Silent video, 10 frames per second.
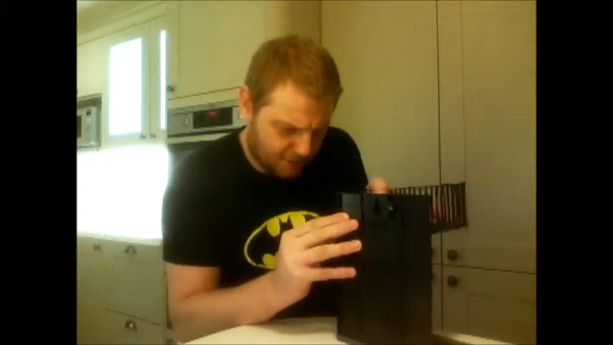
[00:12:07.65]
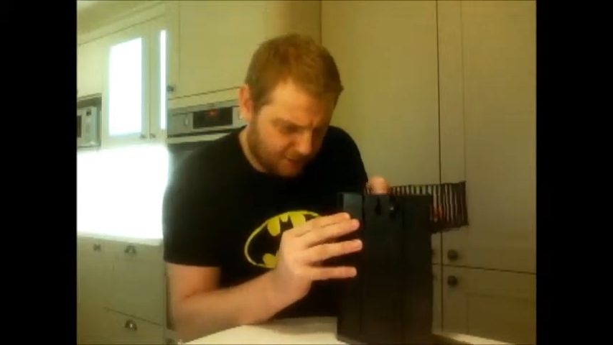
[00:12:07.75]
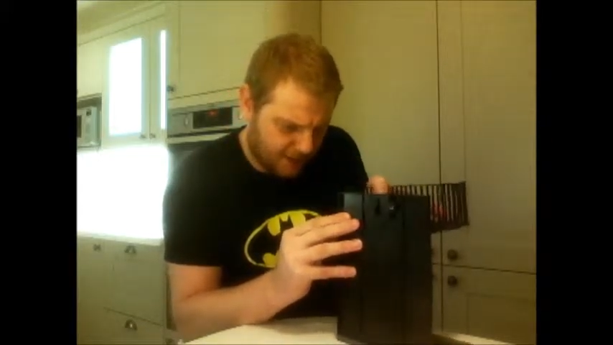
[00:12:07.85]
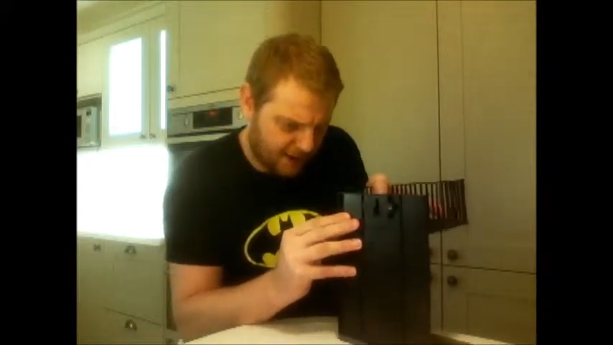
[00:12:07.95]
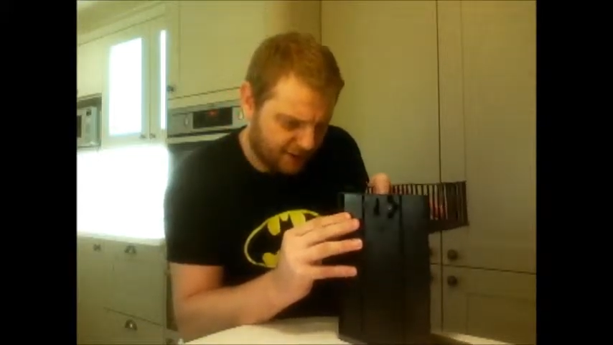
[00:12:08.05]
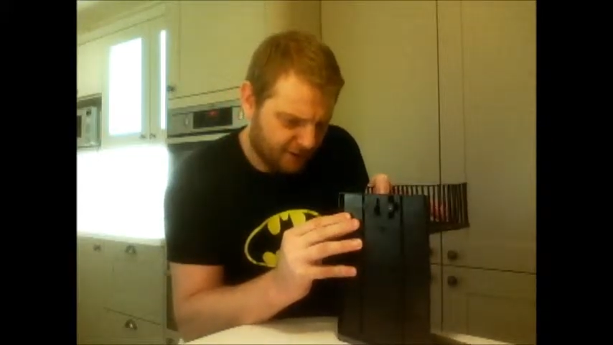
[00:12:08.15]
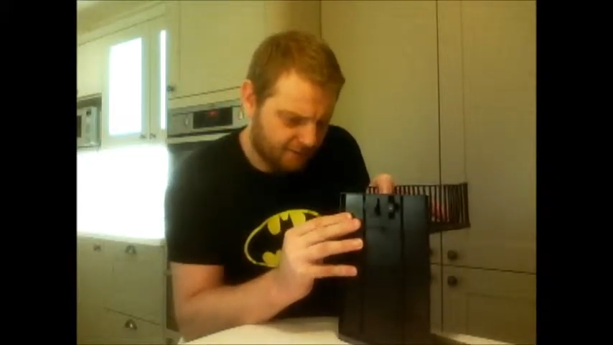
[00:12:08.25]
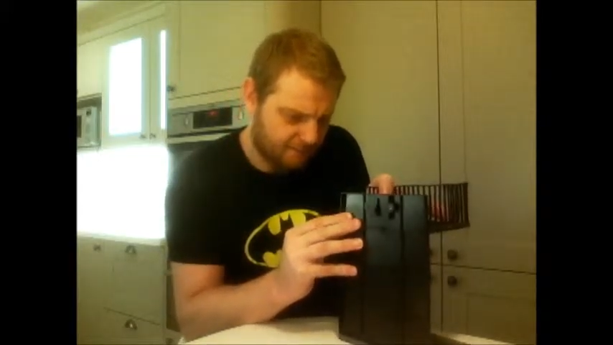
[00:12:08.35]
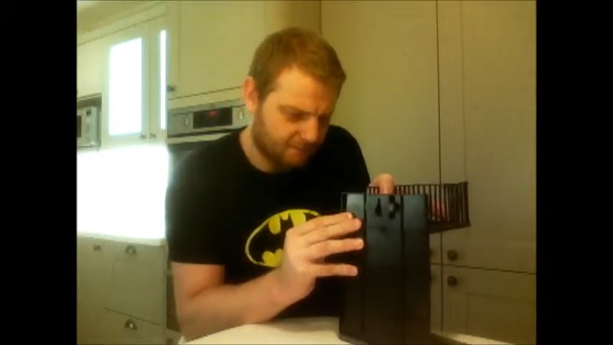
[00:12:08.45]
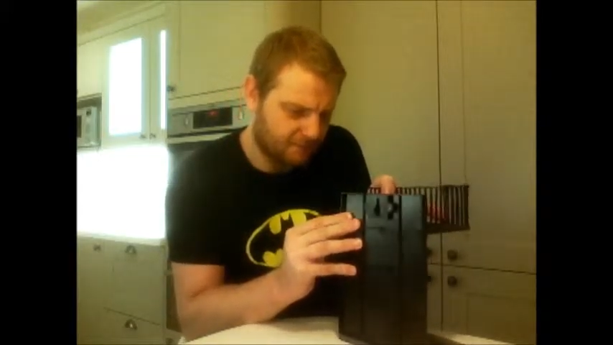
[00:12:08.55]
or
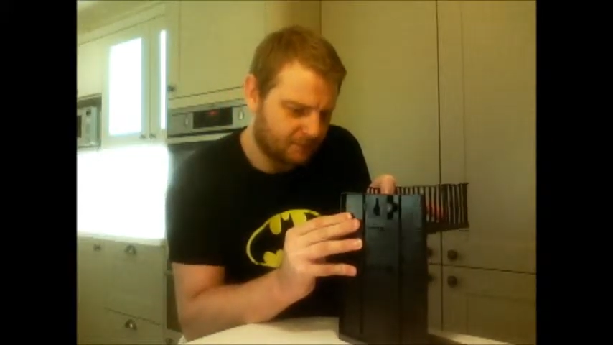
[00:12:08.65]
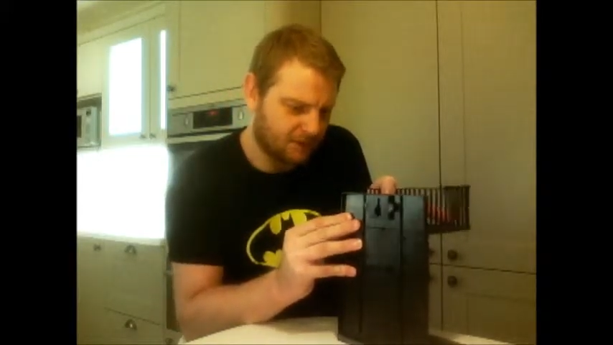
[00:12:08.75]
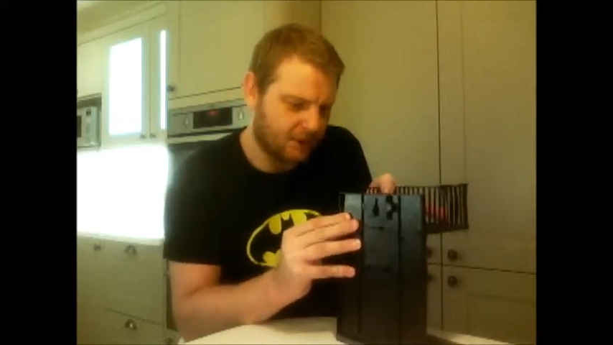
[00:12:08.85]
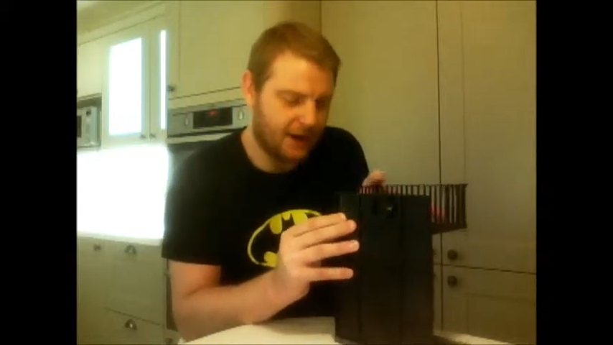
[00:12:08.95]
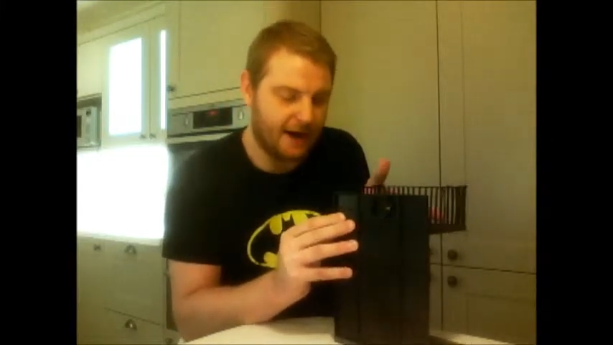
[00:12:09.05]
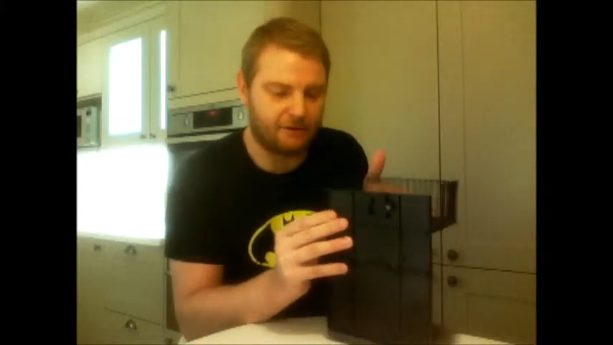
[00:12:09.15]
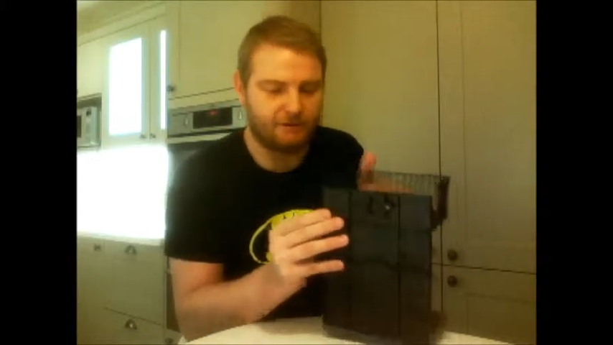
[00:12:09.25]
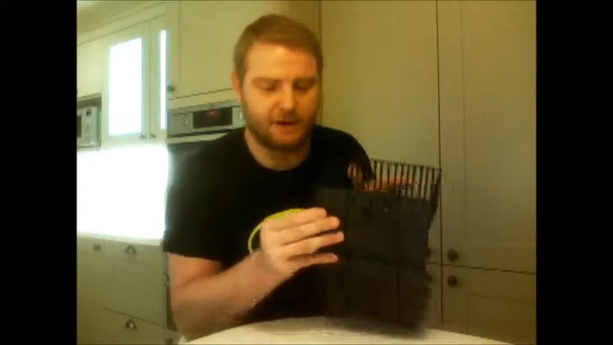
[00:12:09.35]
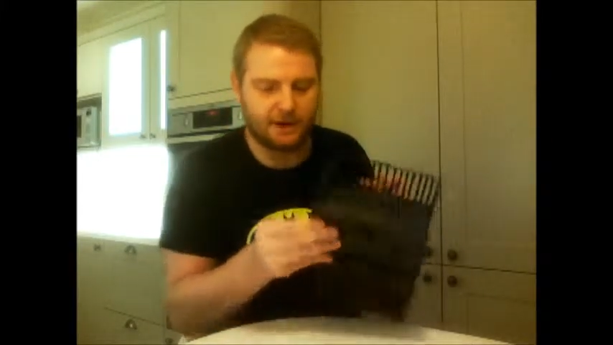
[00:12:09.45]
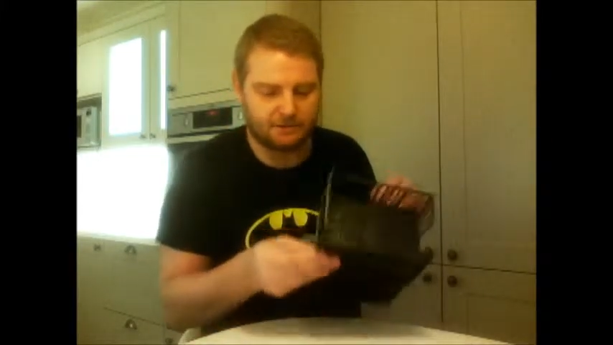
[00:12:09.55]
whatever
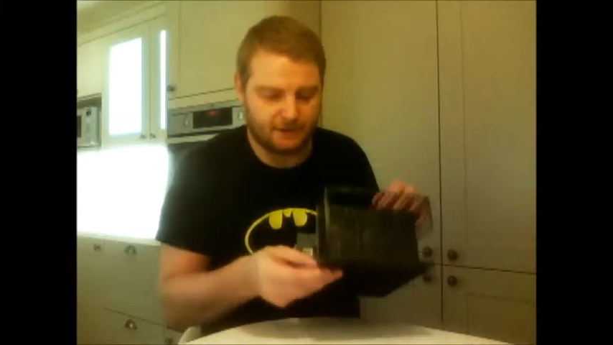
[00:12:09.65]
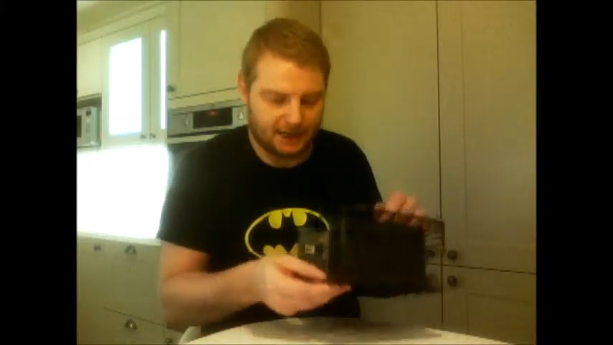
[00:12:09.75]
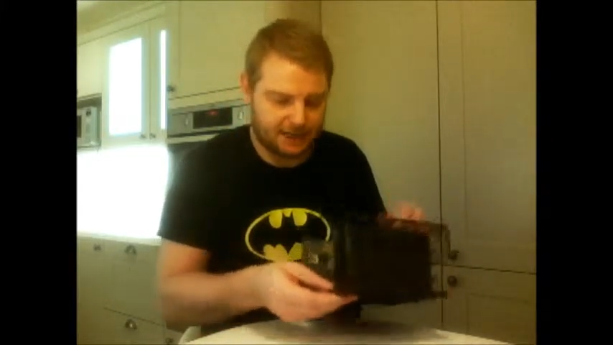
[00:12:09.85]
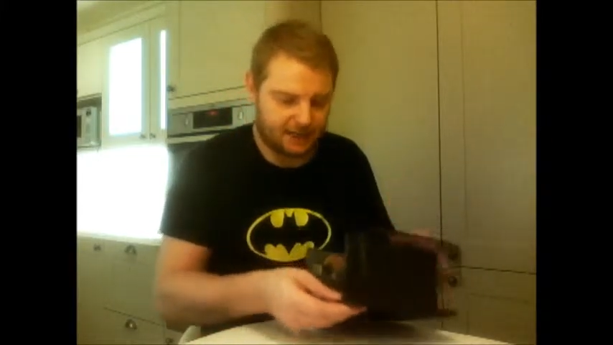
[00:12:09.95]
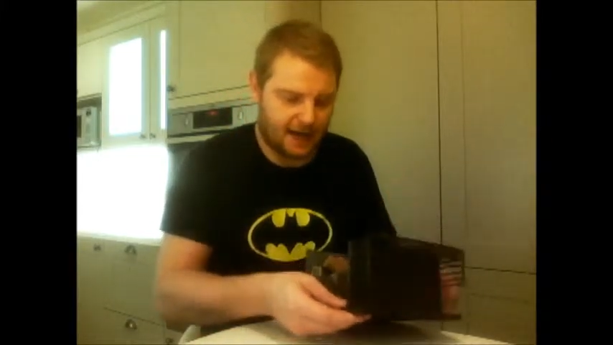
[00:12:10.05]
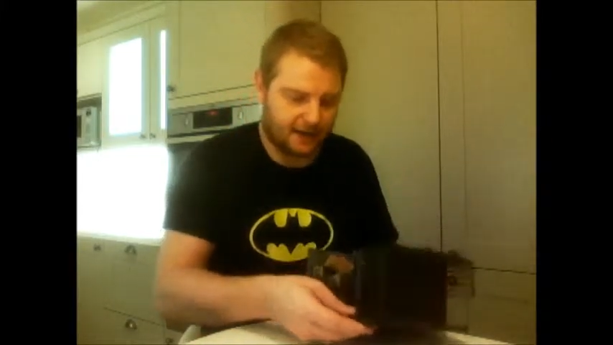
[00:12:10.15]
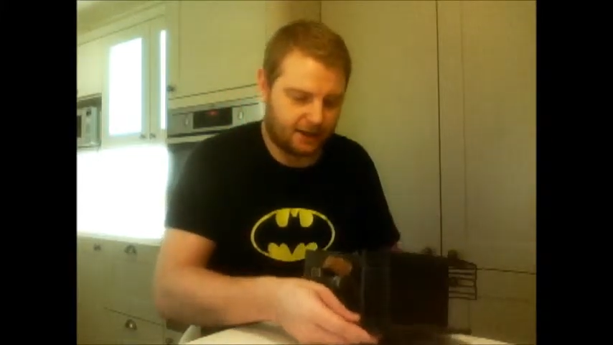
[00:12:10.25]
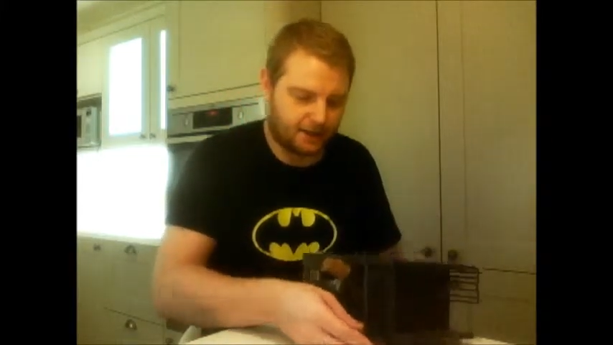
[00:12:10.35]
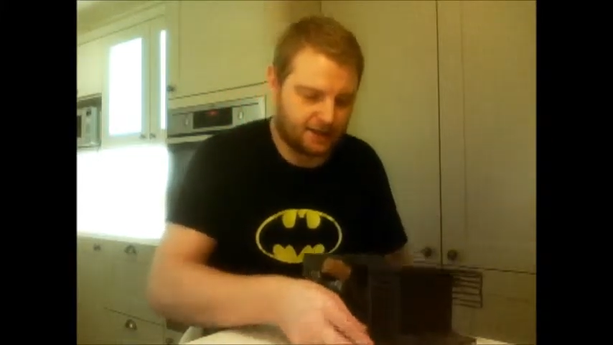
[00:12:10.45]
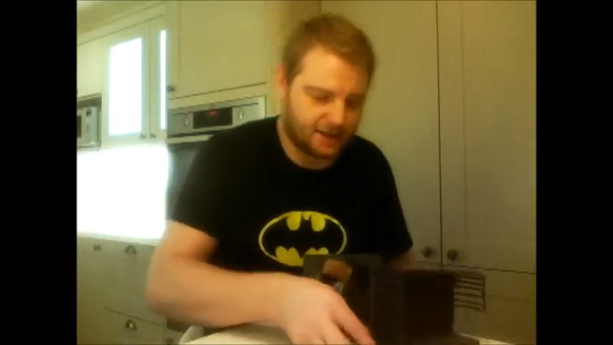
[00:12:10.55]
figures really standing
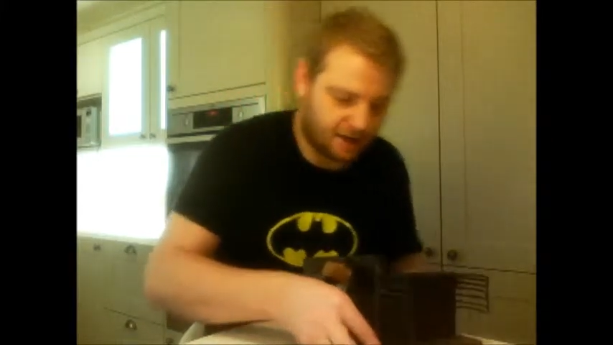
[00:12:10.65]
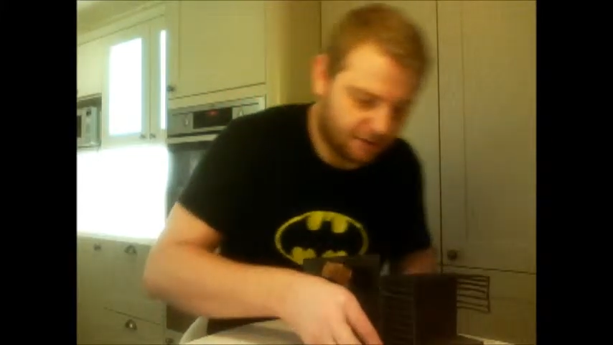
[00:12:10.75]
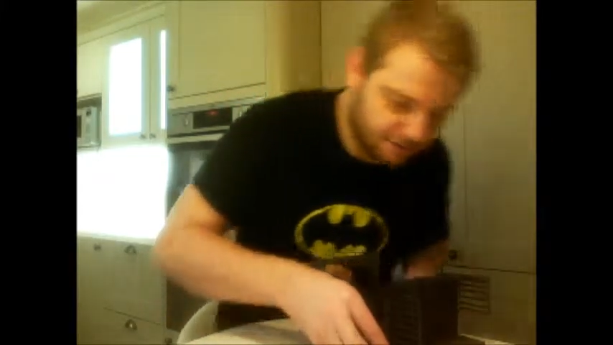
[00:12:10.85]
on a shelf,